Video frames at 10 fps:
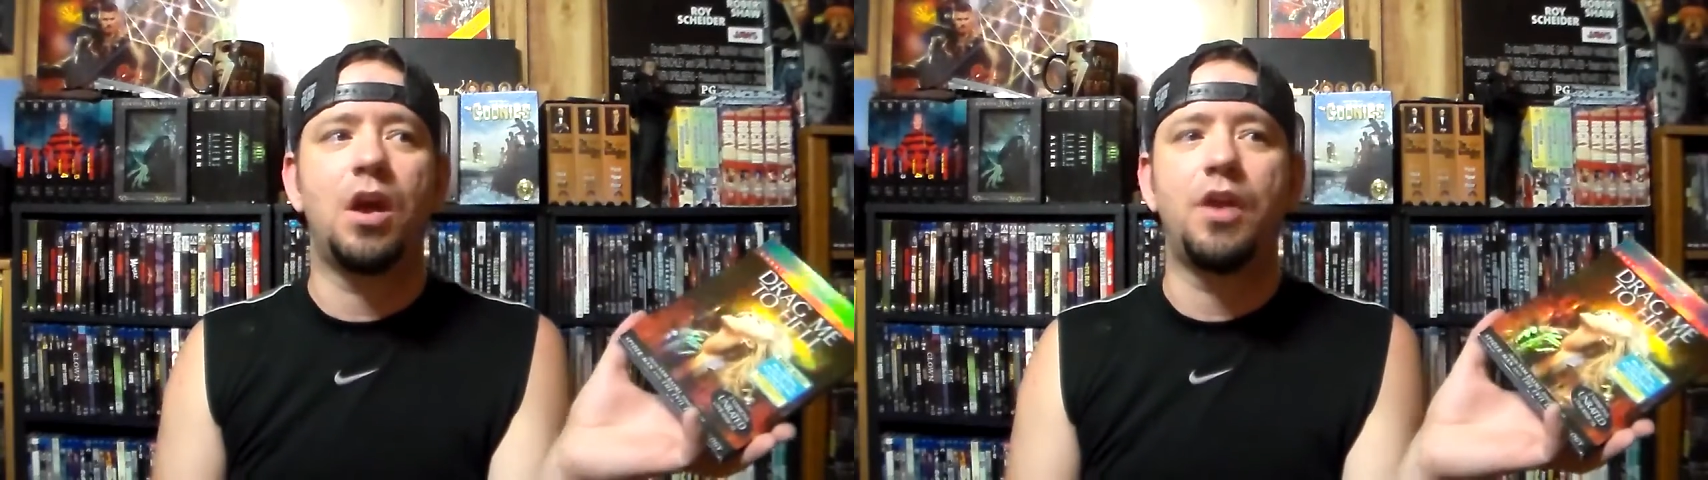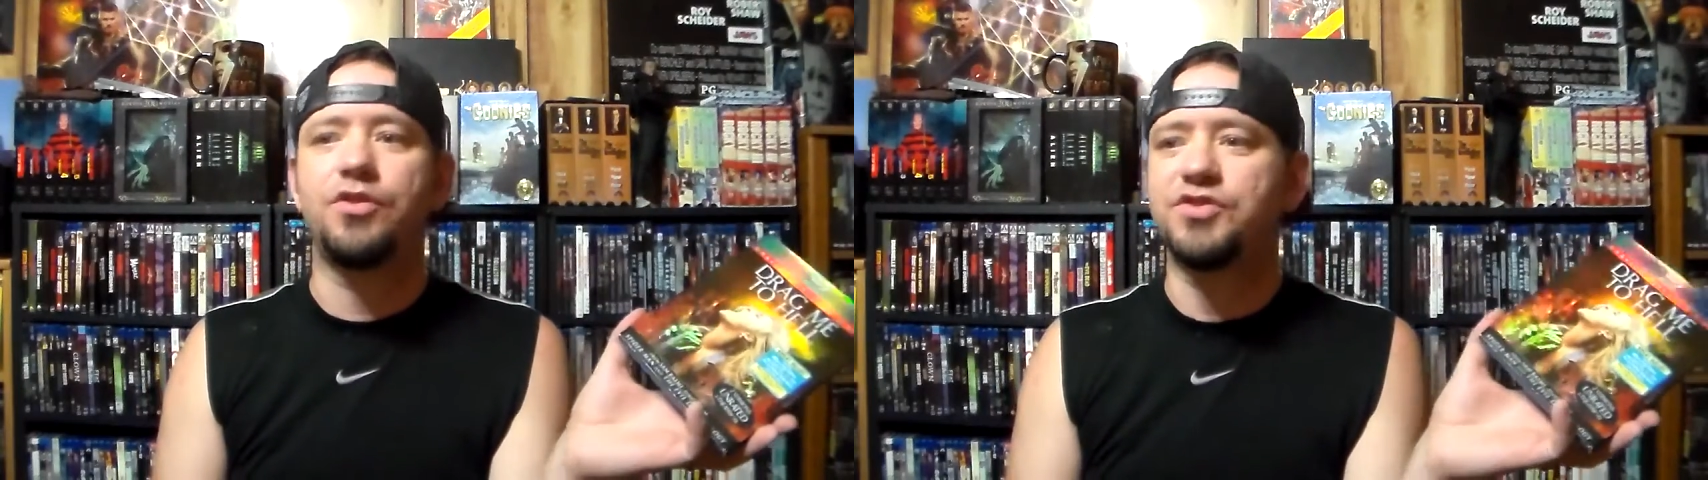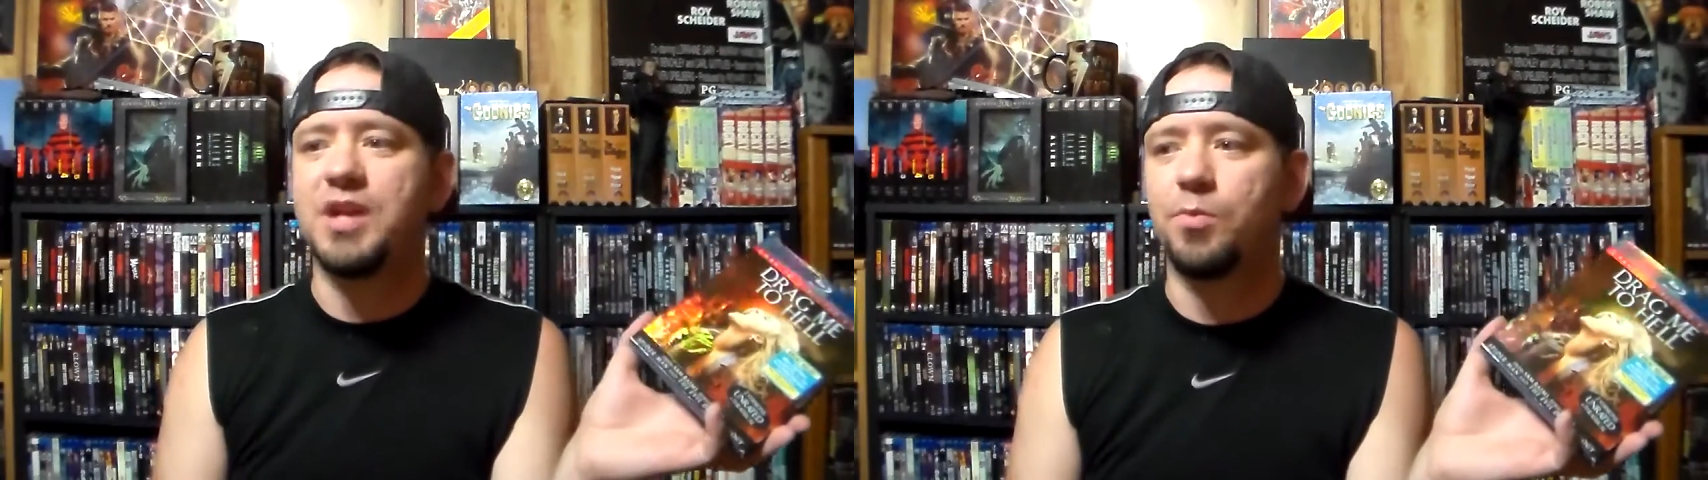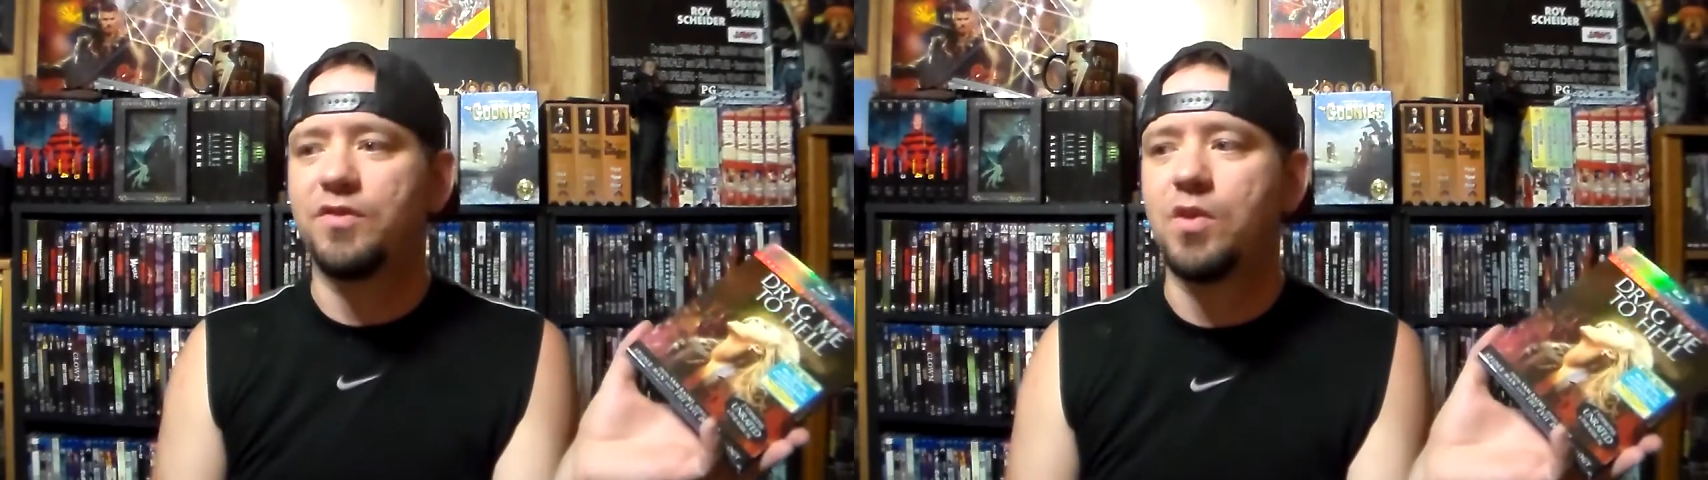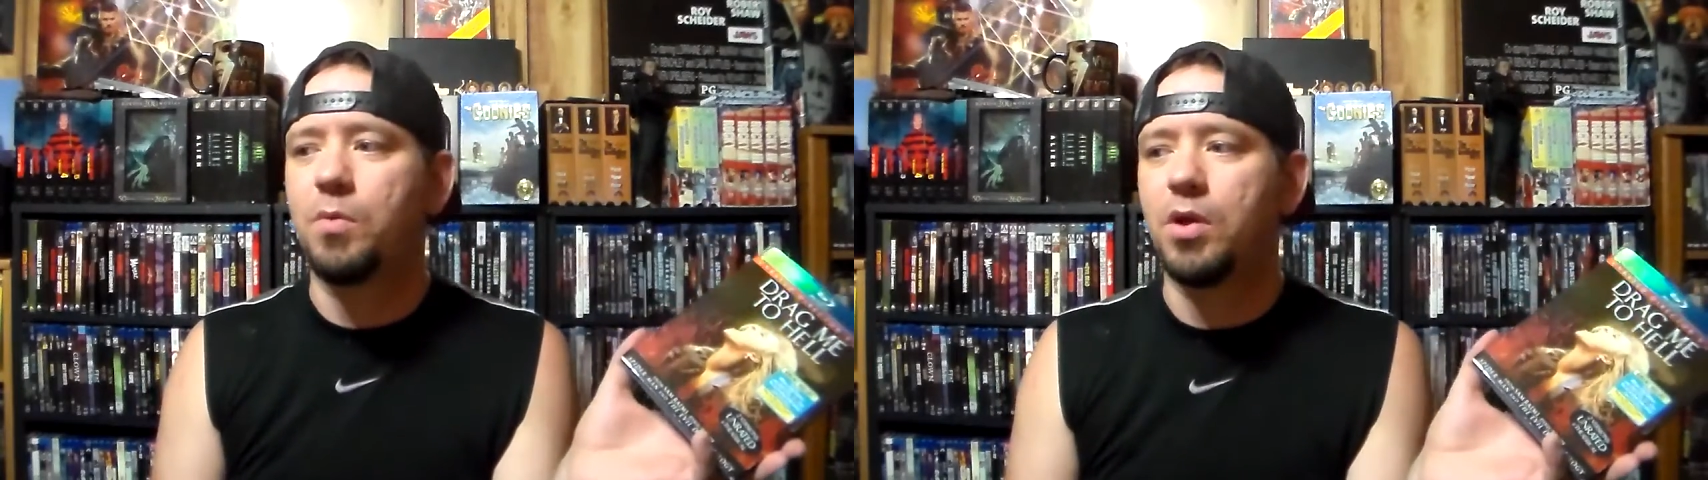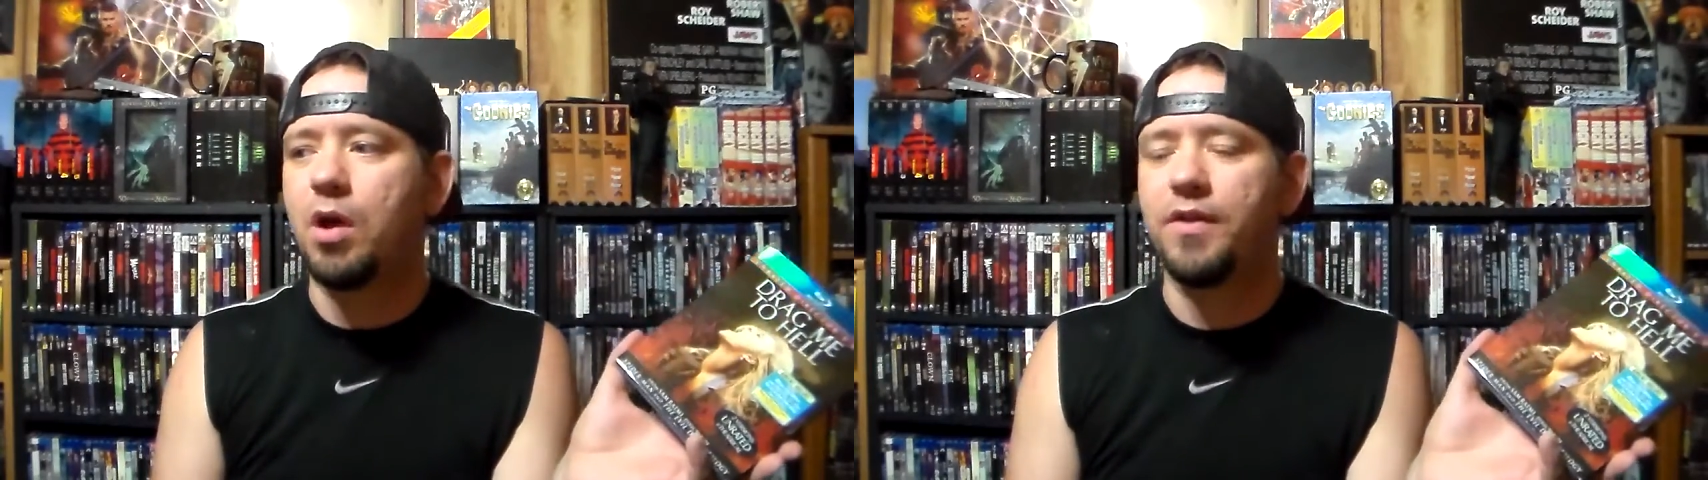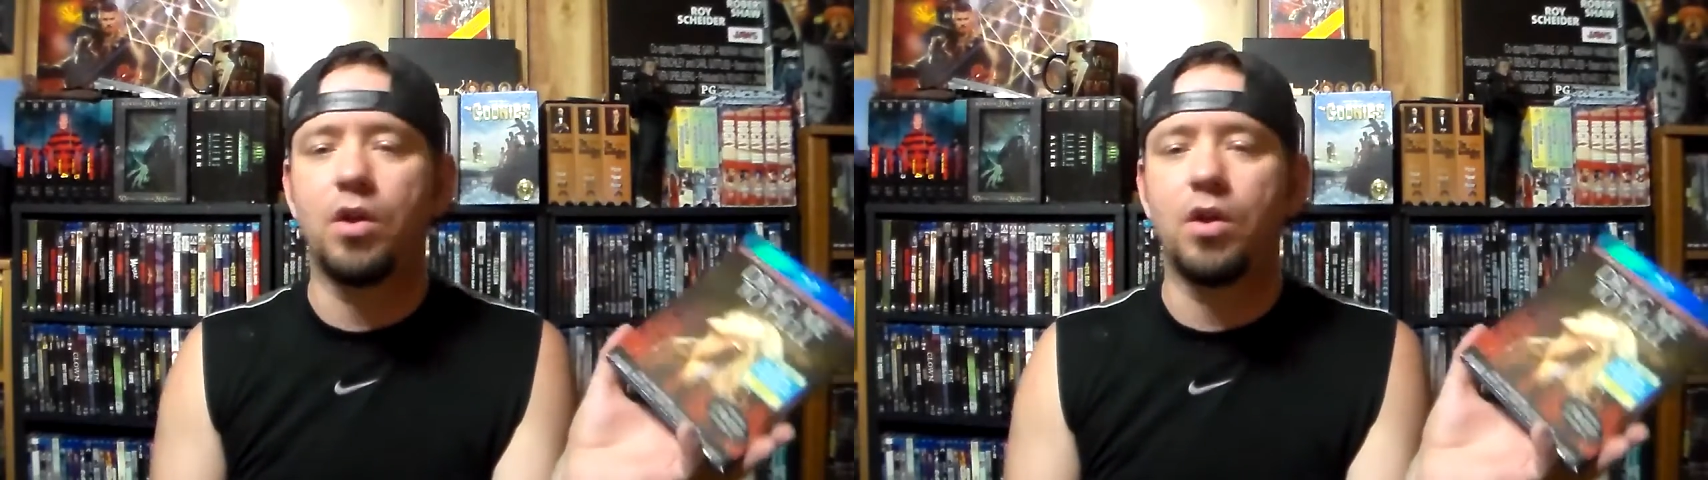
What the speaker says: understand what's going on.